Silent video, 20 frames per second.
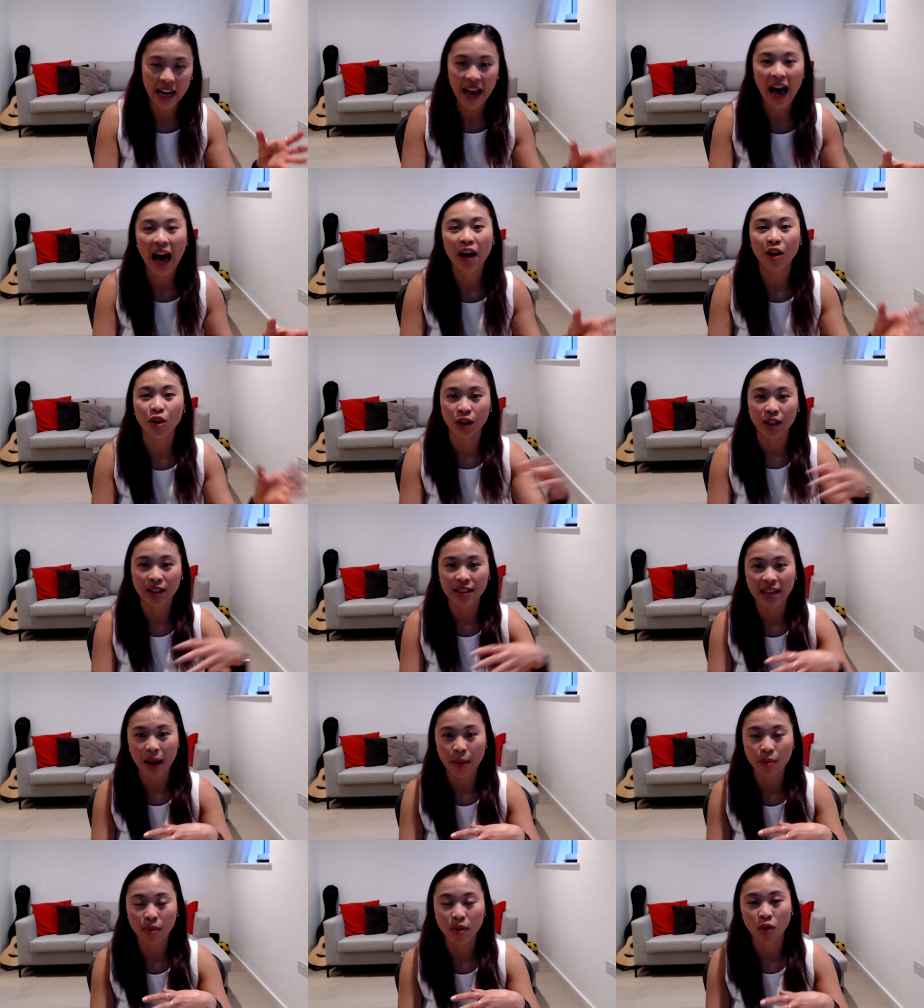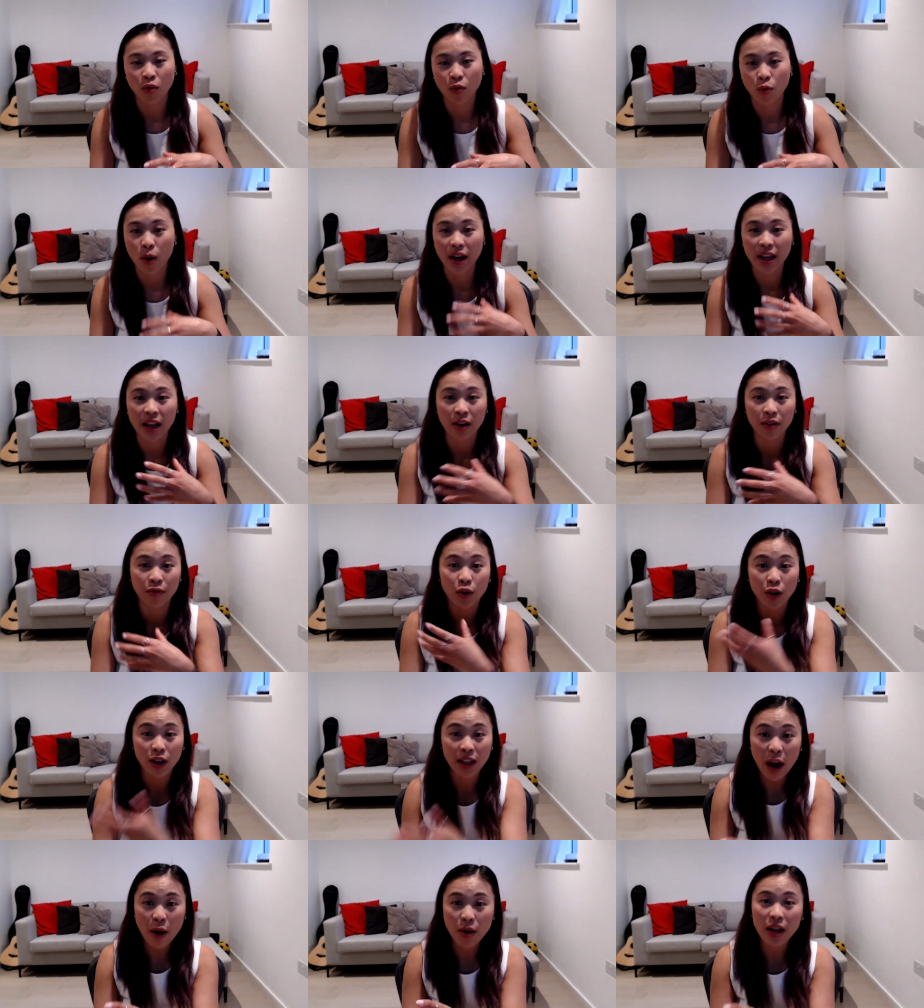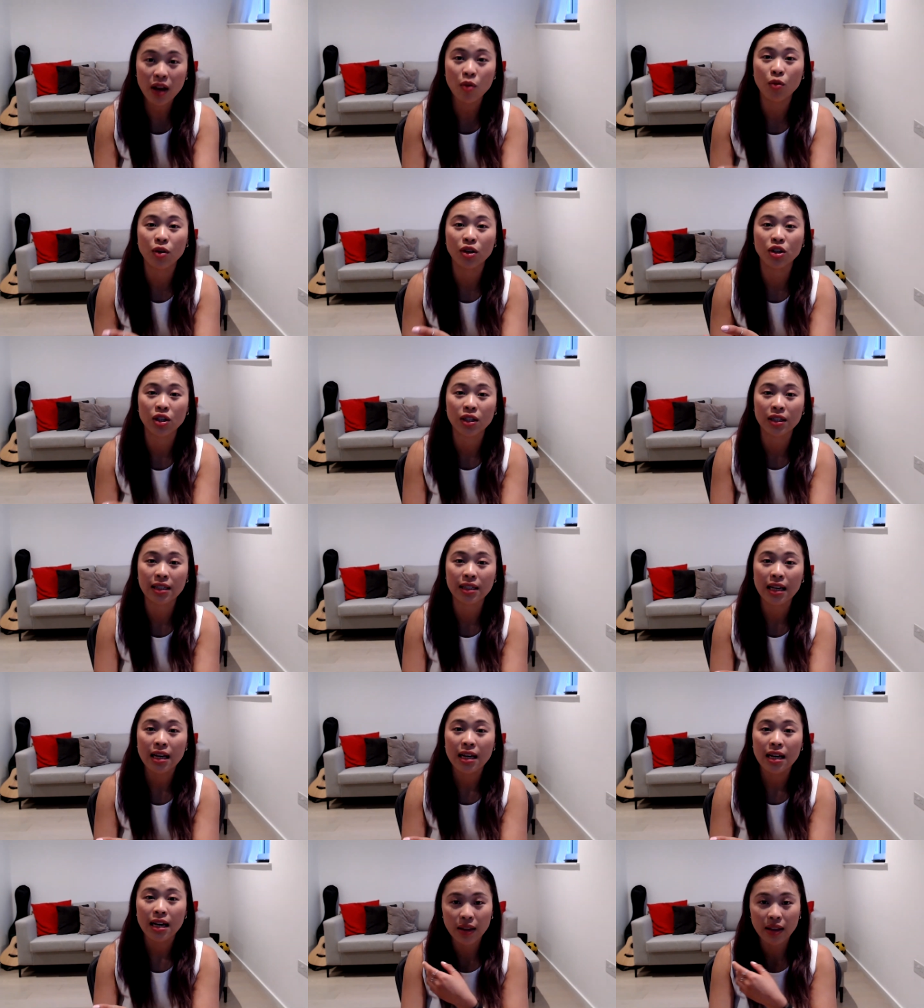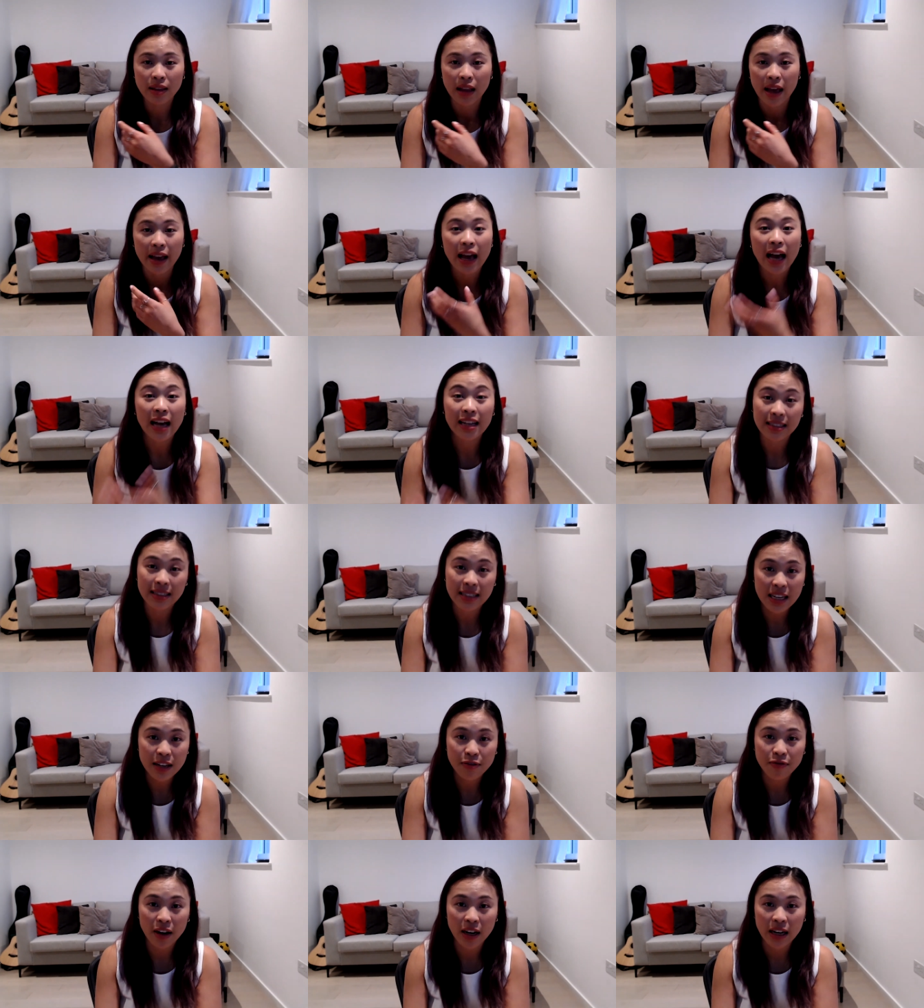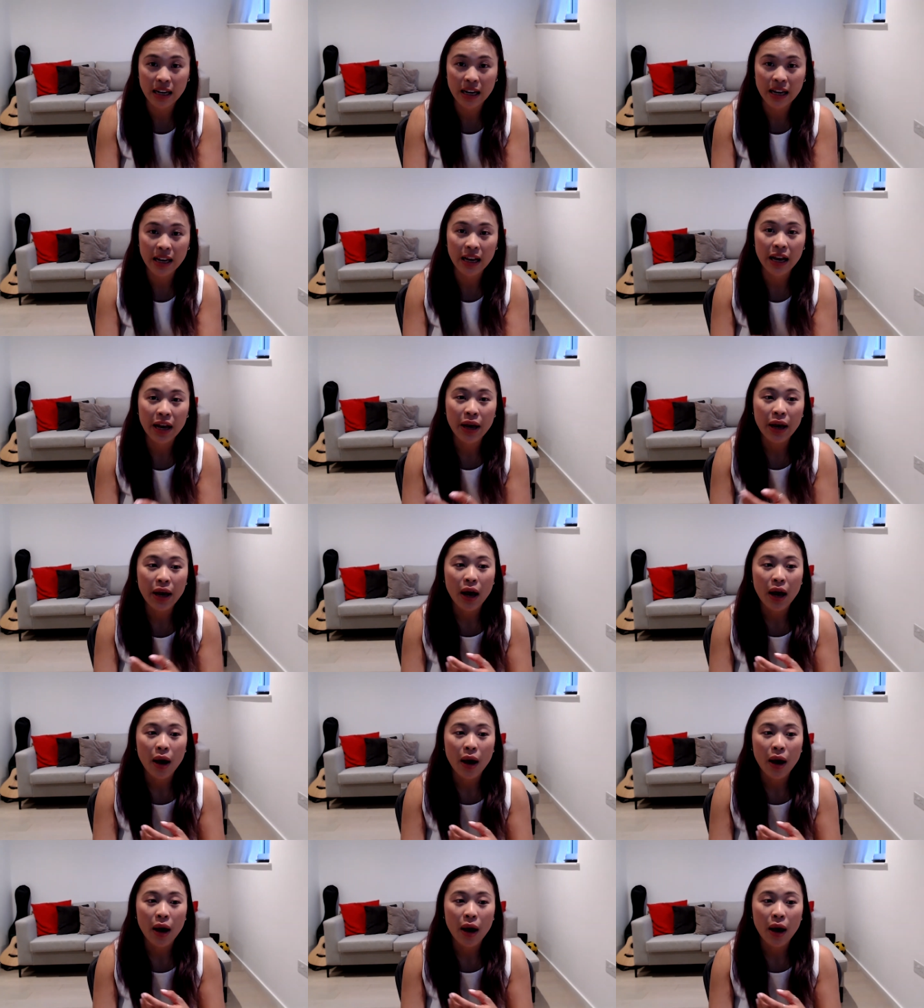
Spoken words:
had on the side of working for Clarity, which is has seed funding.